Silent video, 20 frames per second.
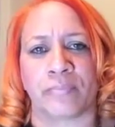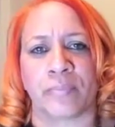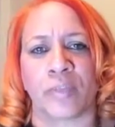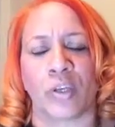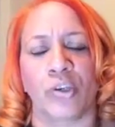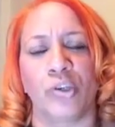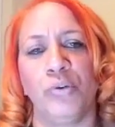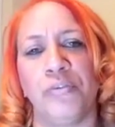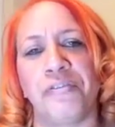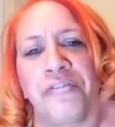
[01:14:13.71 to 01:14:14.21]

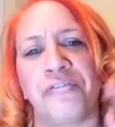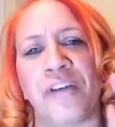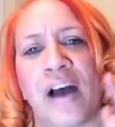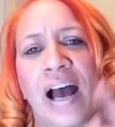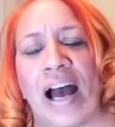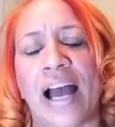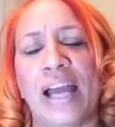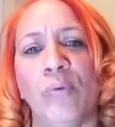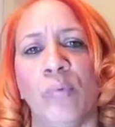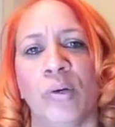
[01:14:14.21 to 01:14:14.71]
You
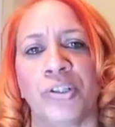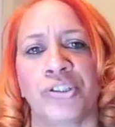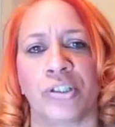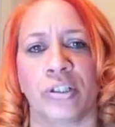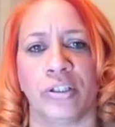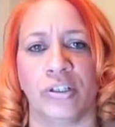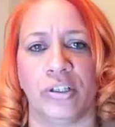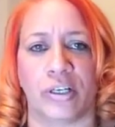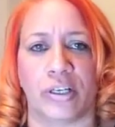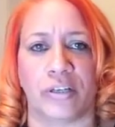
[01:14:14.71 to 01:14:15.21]
find what you're
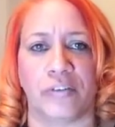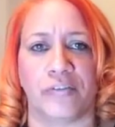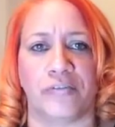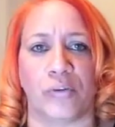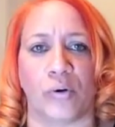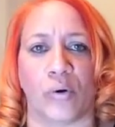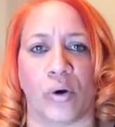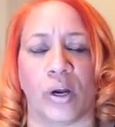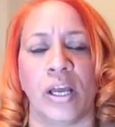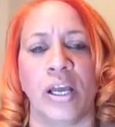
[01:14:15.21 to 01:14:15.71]
looking
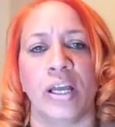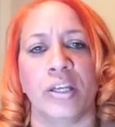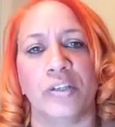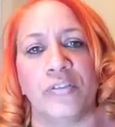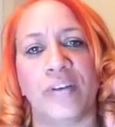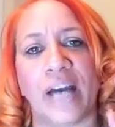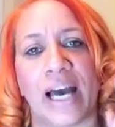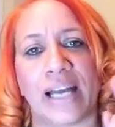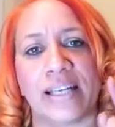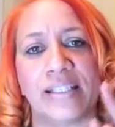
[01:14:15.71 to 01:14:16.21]
for.
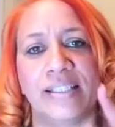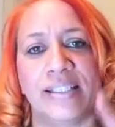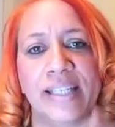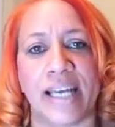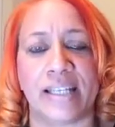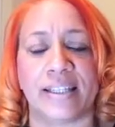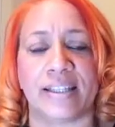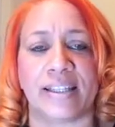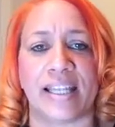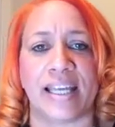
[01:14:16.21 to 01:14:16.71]
You've got
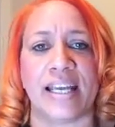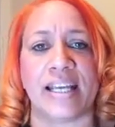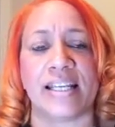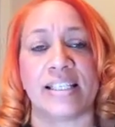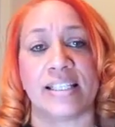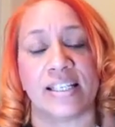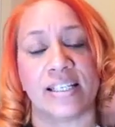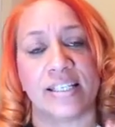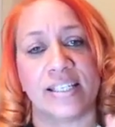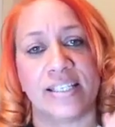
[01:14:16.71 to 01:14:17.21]
dead things
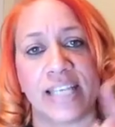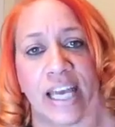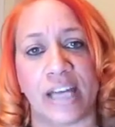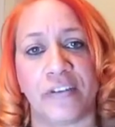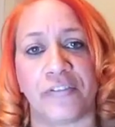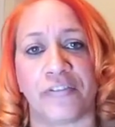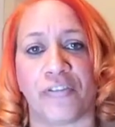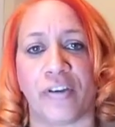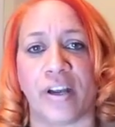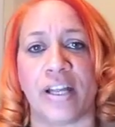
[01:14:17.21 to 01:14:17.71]
and
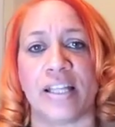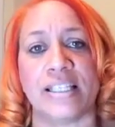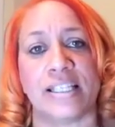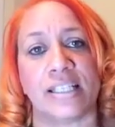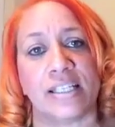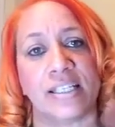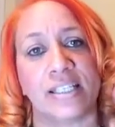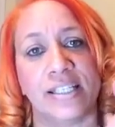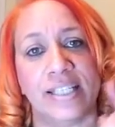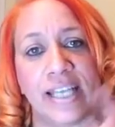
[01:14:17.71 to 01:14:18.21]
dead friends
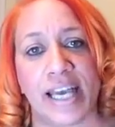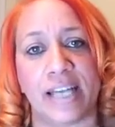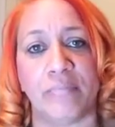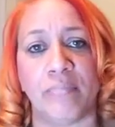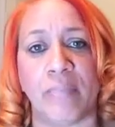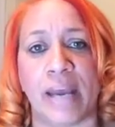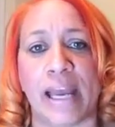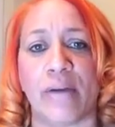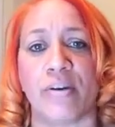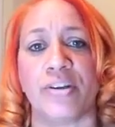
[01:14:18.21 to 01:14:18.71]
and dead
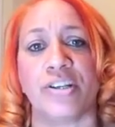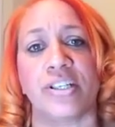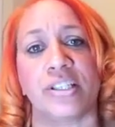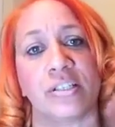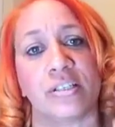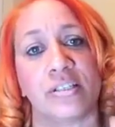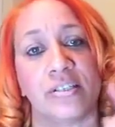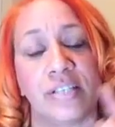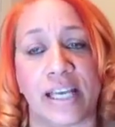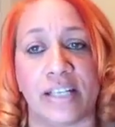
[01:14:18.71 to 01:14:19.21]
marriages
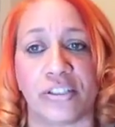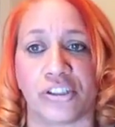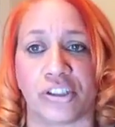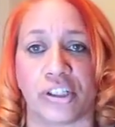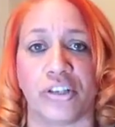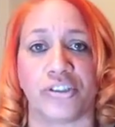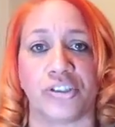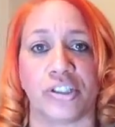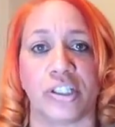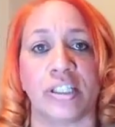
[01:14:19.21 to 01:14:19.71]
and dead
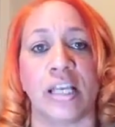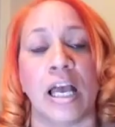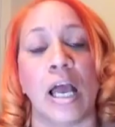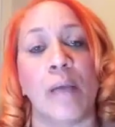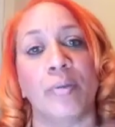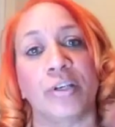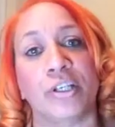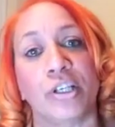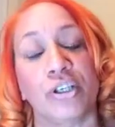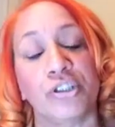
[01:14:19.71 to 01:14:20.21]
churches
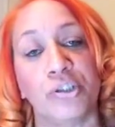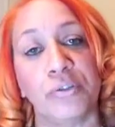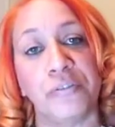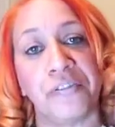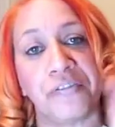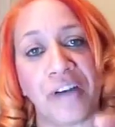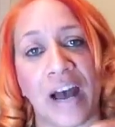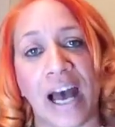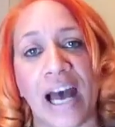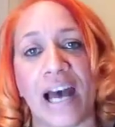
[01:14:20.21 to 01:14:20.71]
because you
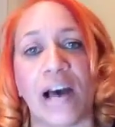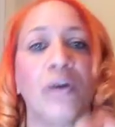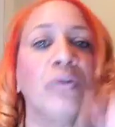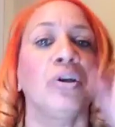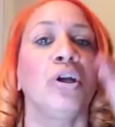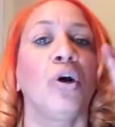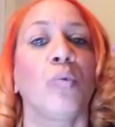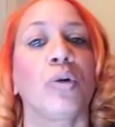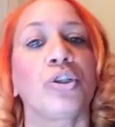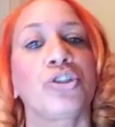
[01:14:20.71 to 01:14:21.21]
found
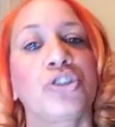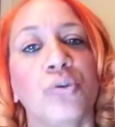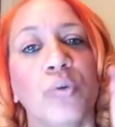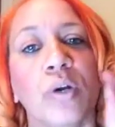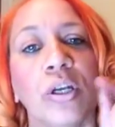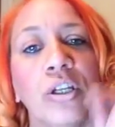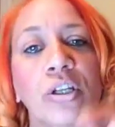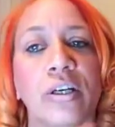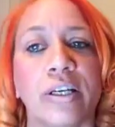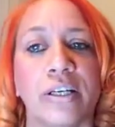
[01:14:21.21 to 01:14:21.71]
what you were
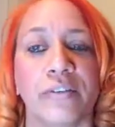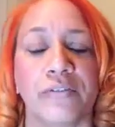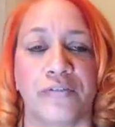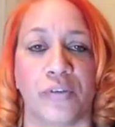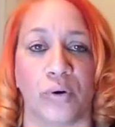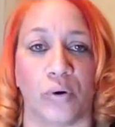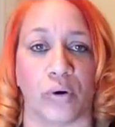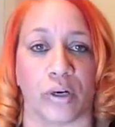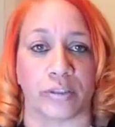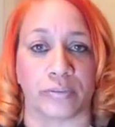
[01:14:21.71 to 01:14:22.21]
looking
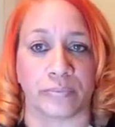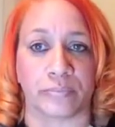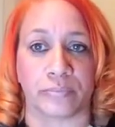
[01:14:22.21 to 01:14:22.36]
for.